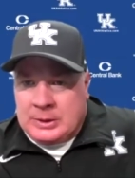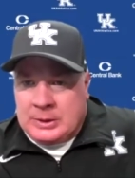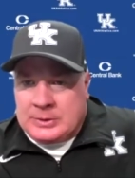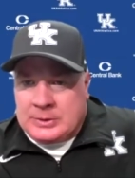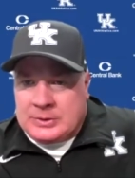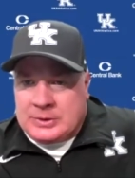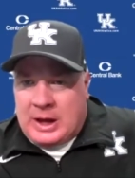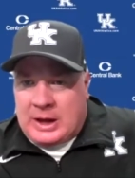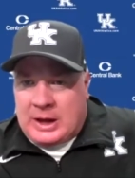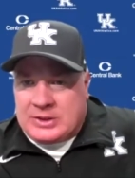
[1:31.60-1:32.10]

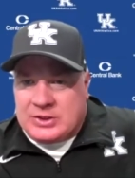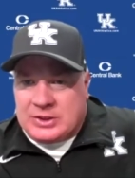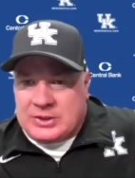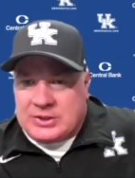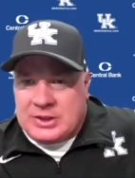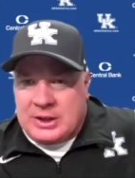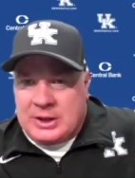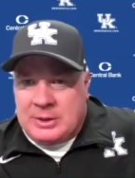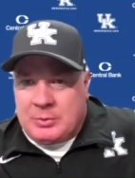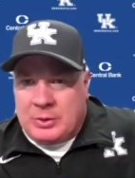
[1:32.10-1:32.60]
it's not
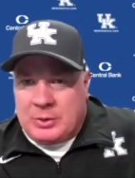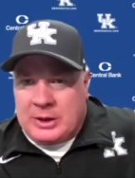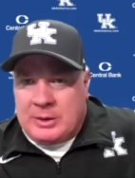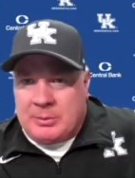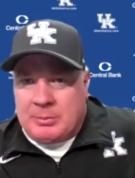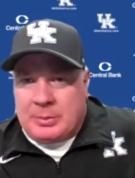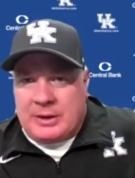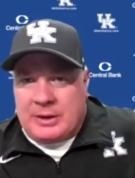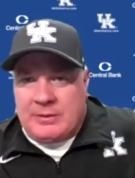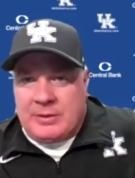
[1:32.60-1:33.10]
just him. We
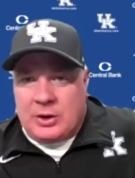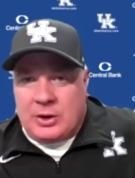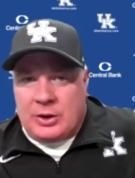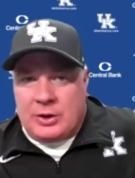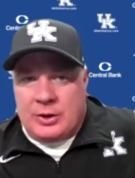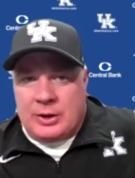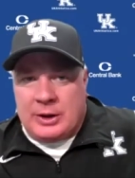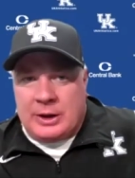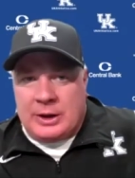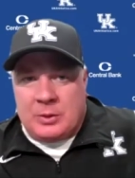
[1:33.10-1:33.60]
didn't play very
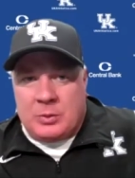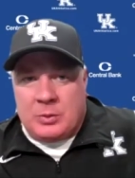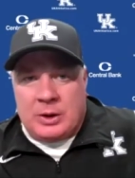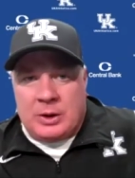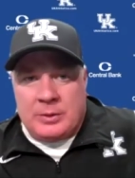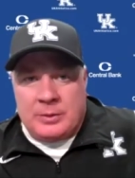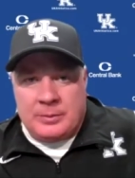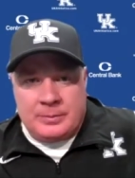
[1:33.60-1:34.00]
good anywhere.